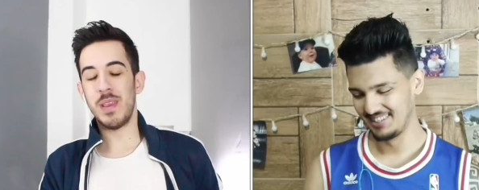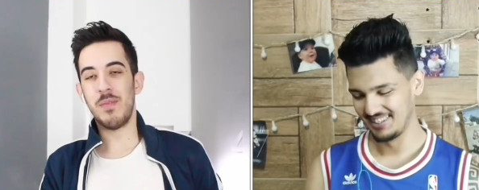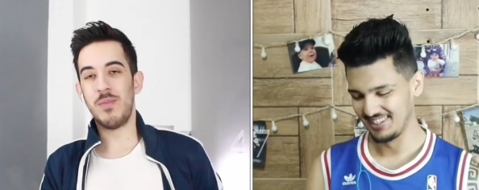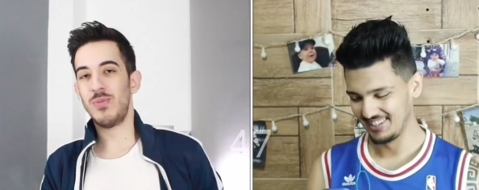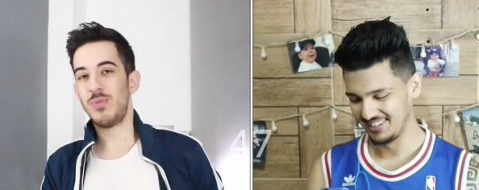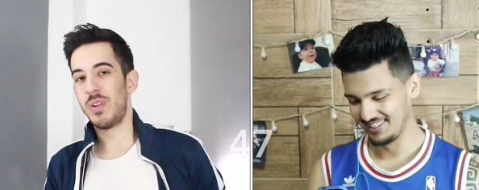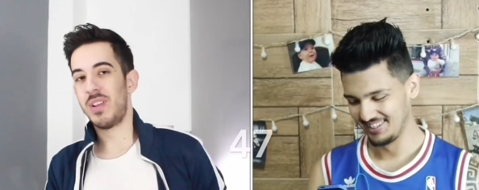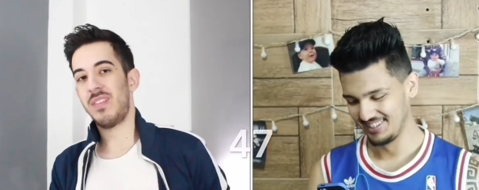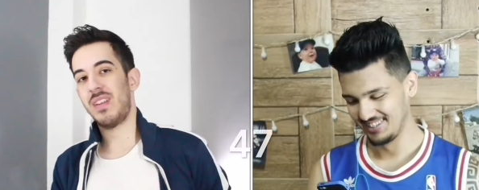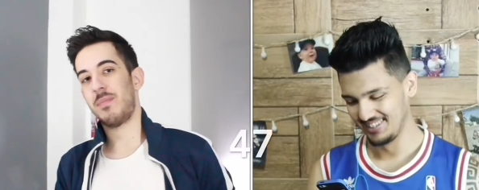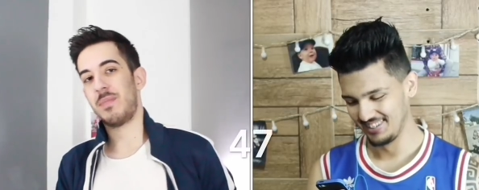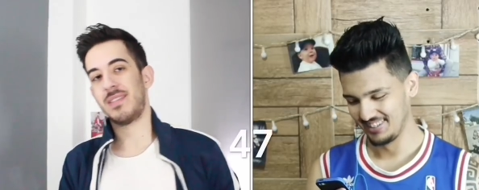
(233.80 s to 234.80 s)
Speaker 1: be able to live
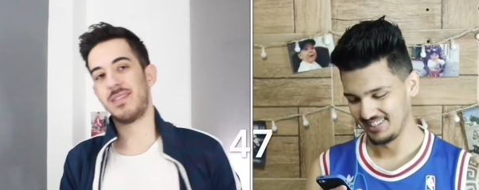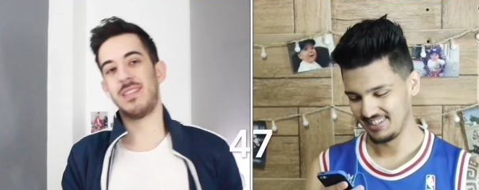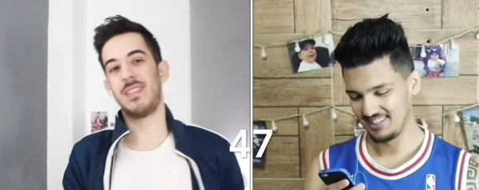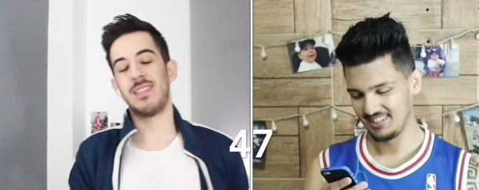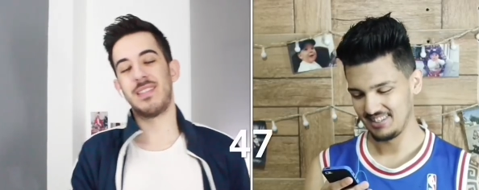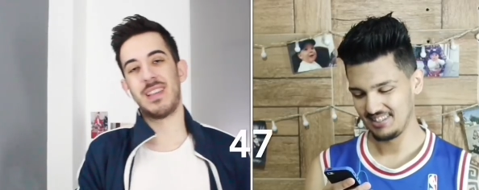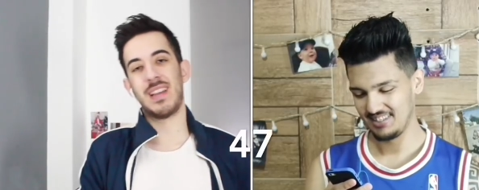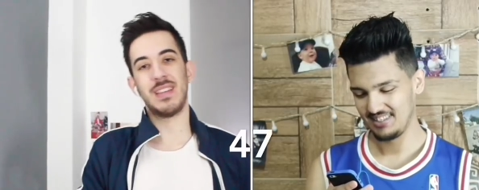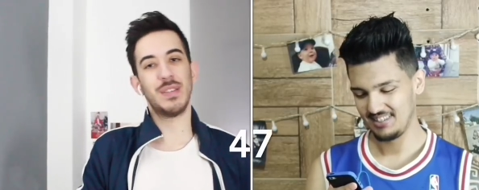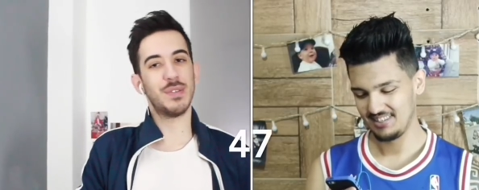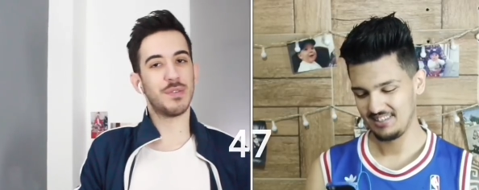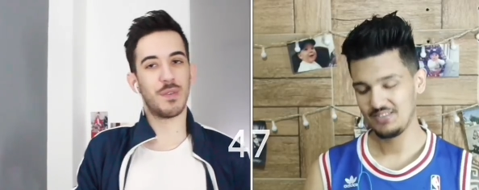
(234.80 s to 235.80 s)
in a big city that
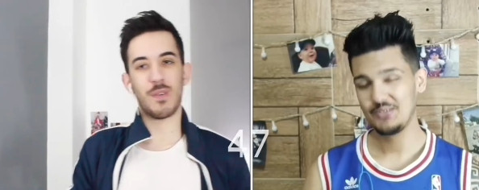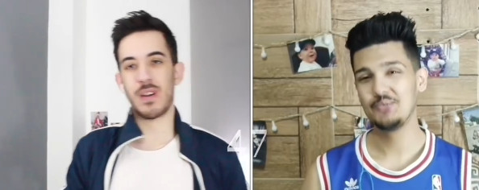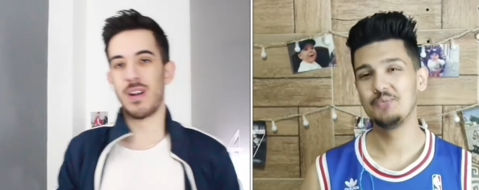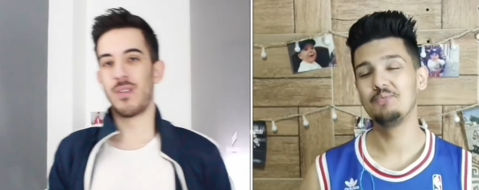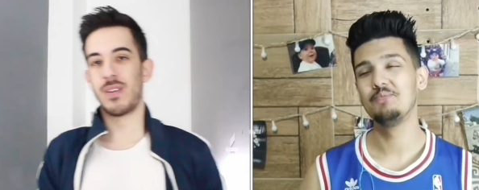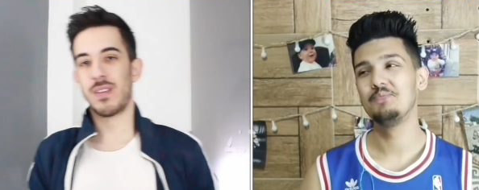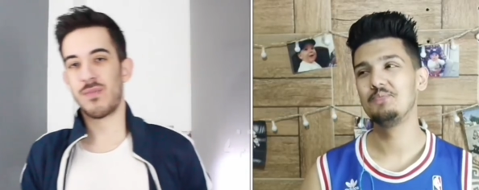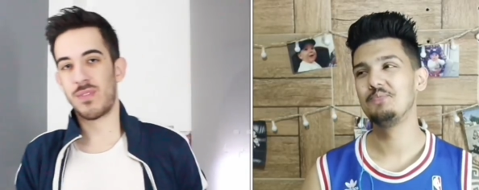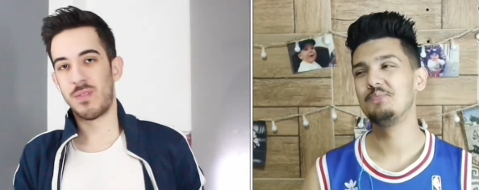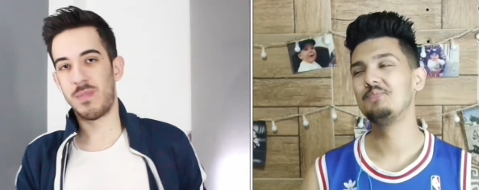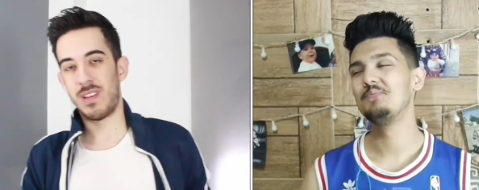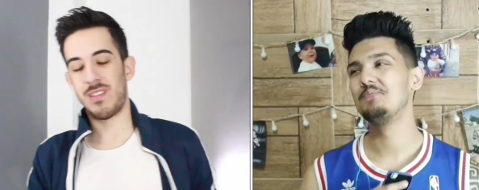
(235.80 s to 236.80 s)
is so chaotic
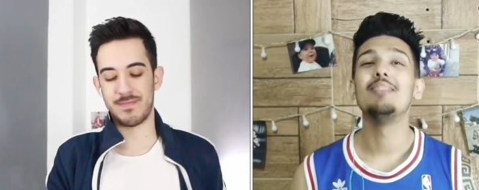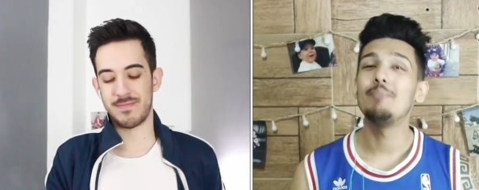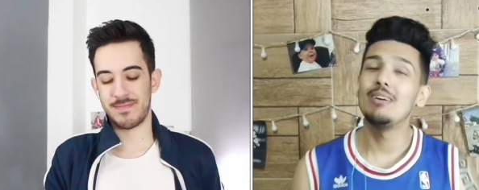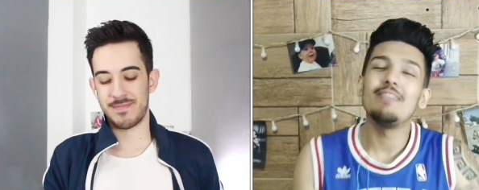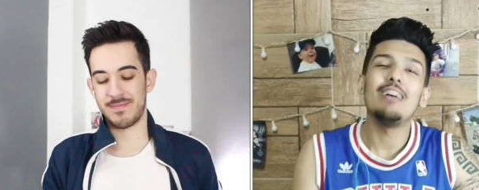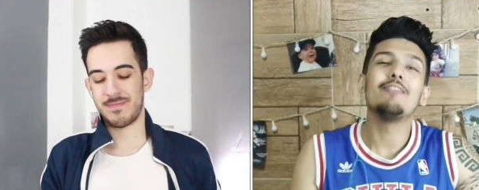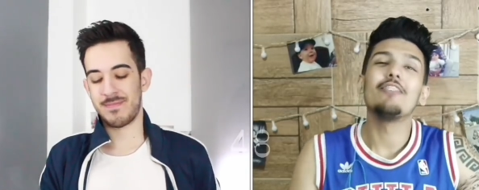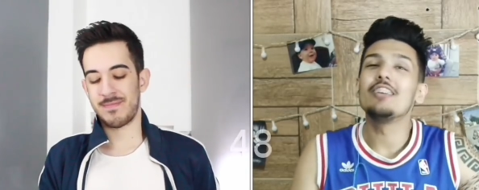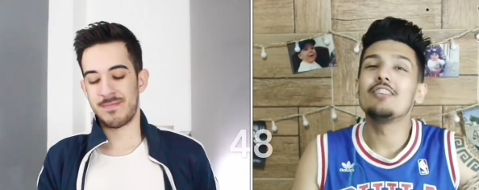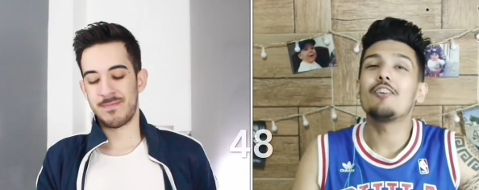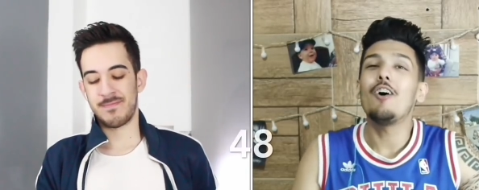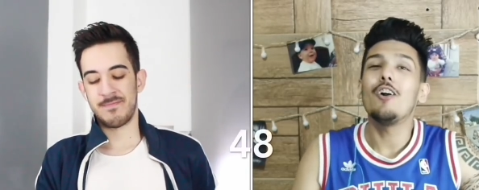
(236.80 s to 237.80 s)
for me. My
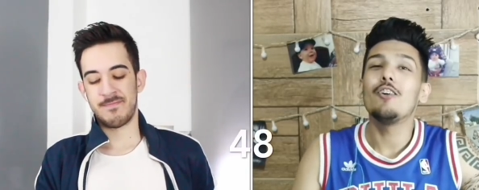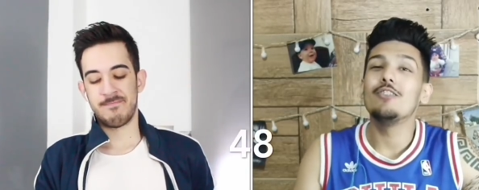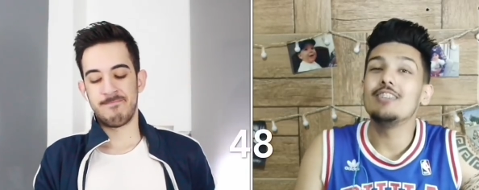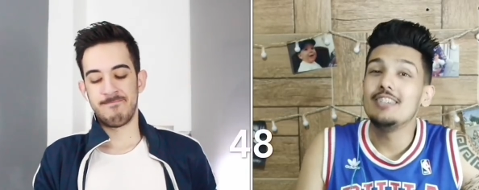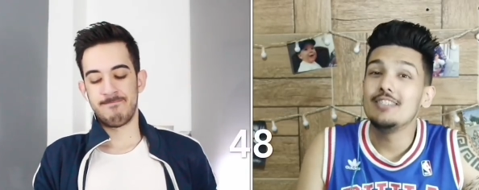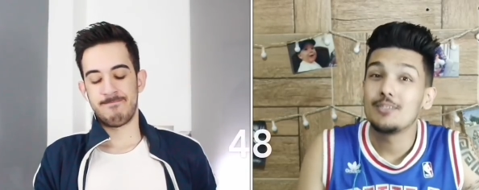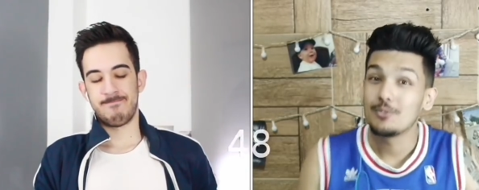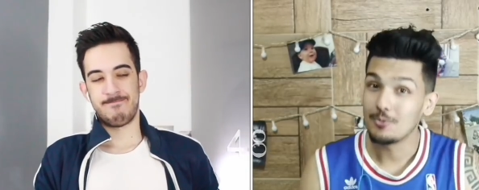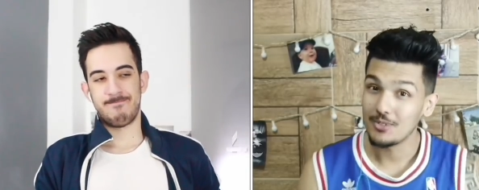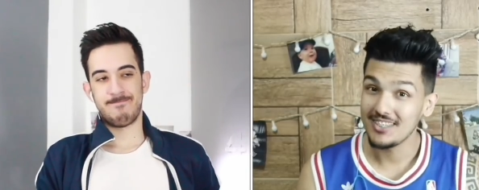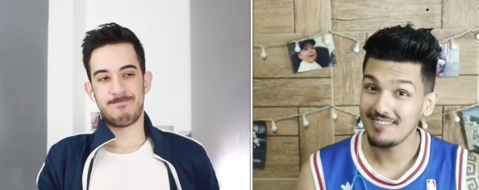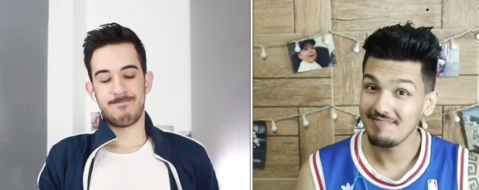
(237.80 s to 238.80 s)
favorite color
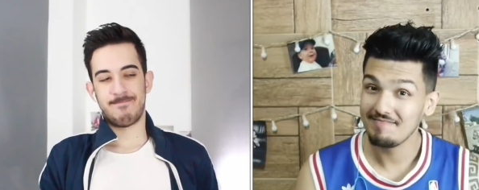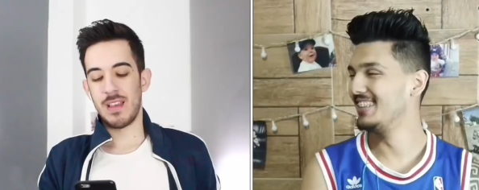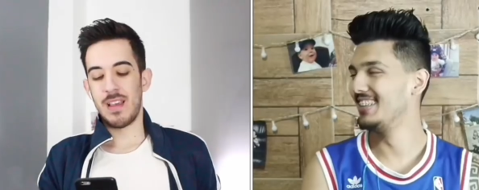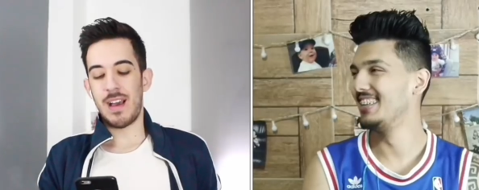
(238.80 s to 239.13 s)
is green.